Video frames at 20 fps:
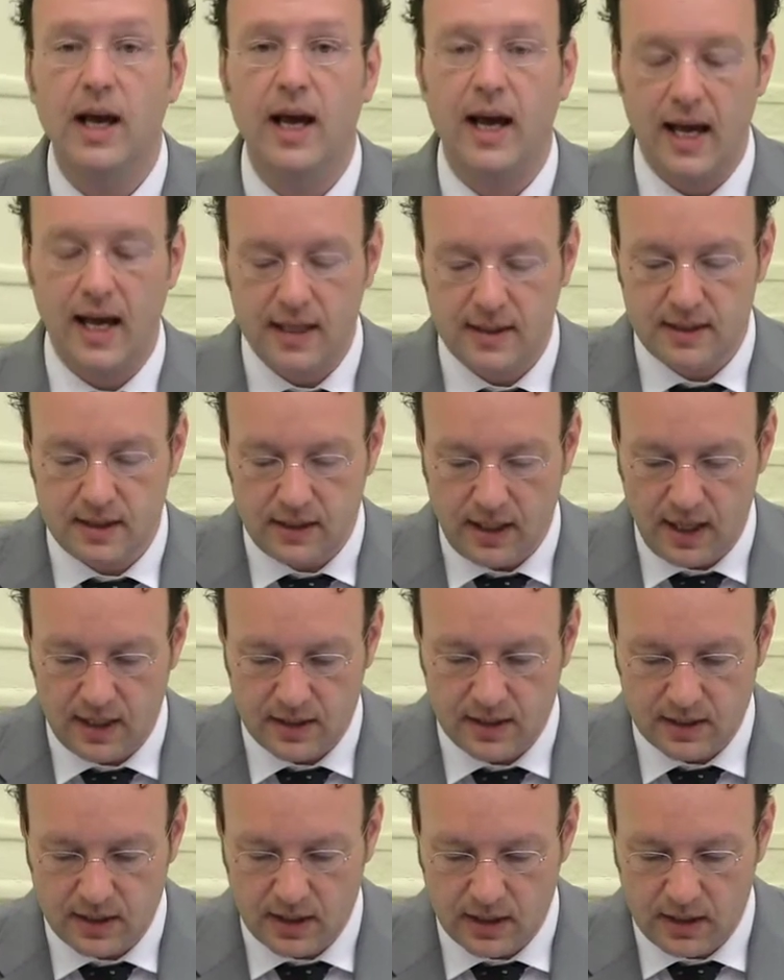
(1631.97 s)
as
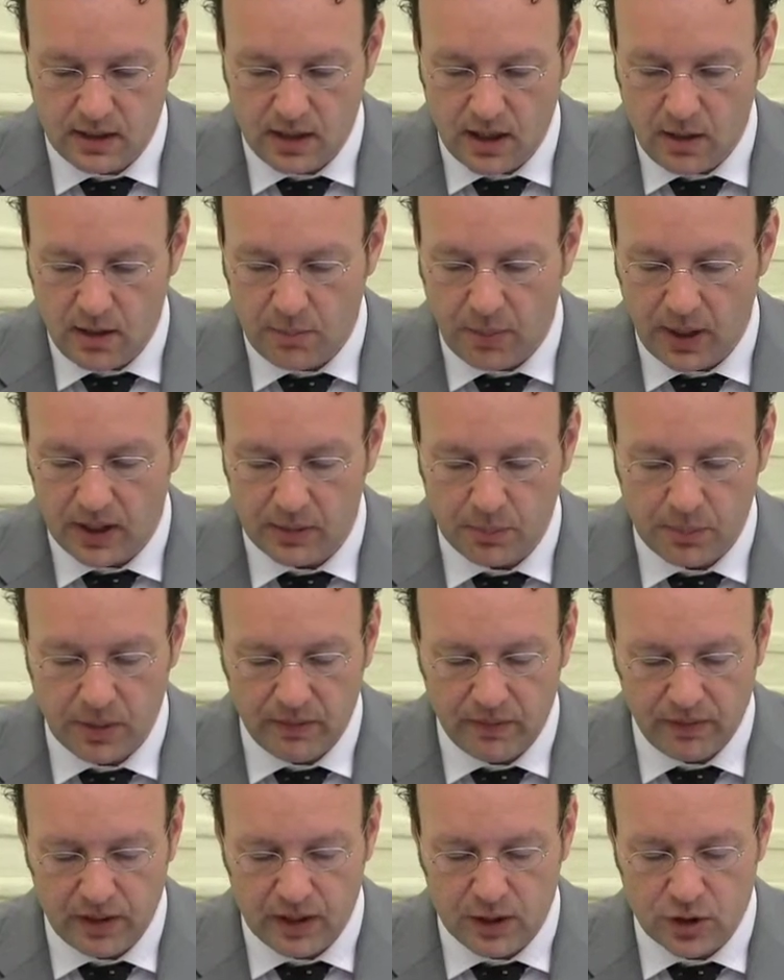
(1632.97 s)
attested by the
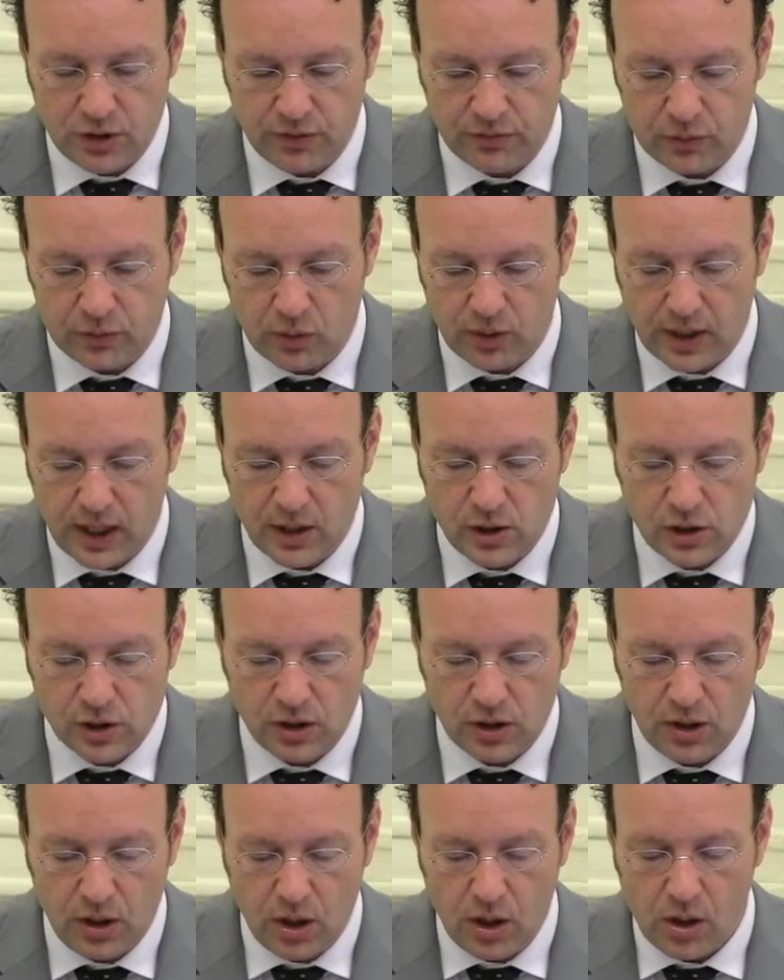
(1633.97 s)
privilege of
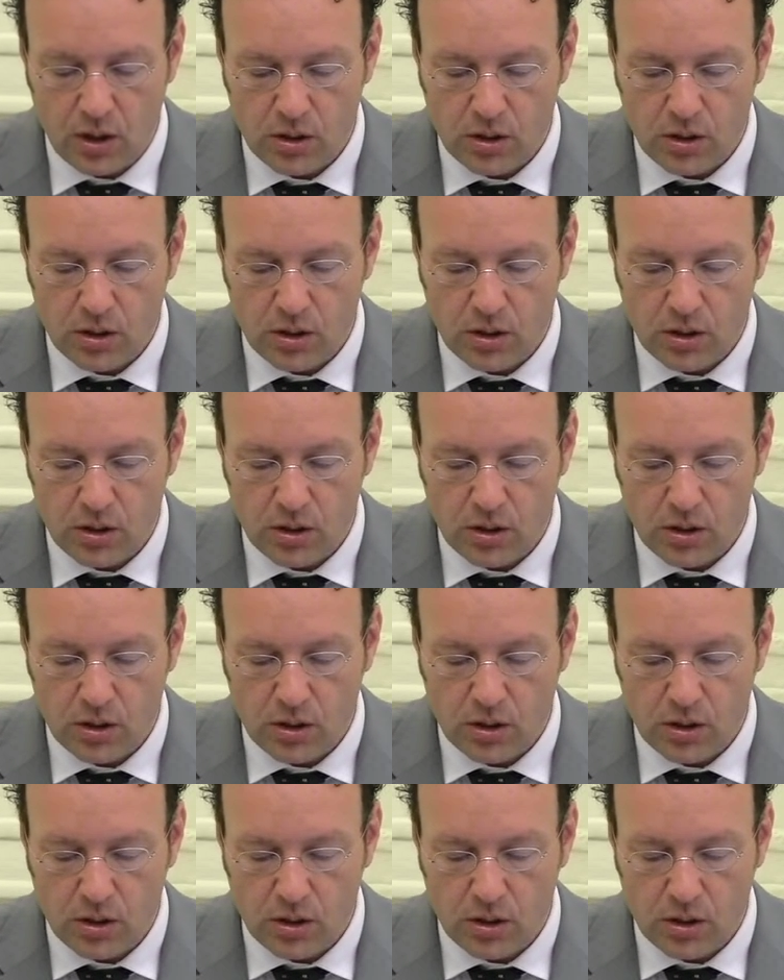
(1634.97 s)
donation